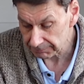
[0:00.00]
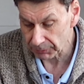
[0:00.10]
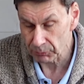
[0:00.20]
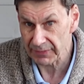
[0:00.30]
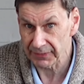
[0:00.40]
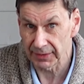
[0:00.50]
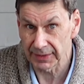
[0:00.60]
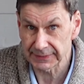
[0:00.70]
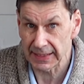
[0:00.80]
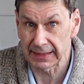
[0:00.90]
but whether
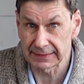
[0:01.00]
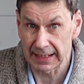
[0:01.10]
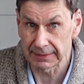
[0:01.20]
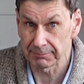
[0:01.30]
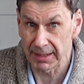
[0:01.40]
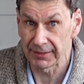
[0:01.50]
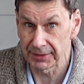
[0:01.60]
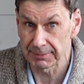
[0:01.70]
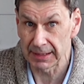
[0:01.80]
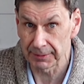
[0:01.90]
a second-hand pair
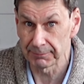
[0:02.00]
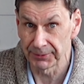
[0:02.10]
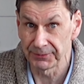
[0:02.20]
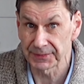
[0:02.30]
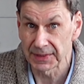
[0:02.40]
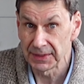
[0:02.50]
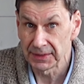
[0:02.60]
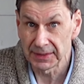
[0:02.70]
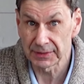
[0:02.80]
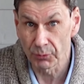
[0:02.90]
of Barry boots
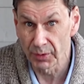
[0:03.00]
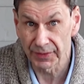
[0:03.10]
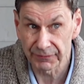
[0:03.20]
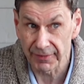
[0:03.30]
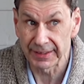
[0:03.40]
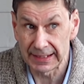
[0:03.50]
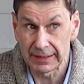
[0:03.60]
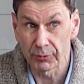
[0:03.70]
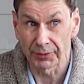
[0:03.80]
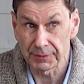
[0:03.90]
is worth very
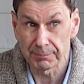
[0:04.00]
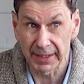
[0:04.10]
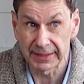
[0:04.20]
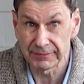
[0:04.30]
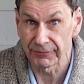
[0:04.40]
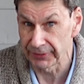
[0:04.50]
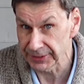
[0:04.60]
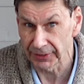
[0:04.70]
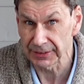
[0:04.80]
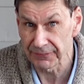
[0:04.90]
nearly what you paid for
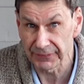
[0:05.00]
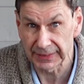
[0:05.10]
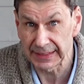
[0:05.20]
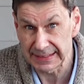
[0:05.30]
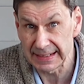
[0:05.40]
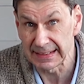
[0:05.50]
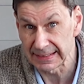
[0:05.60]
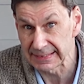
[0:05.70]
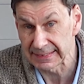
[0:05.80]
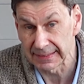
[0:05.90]
it, I don't think it
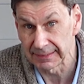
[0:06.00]
is,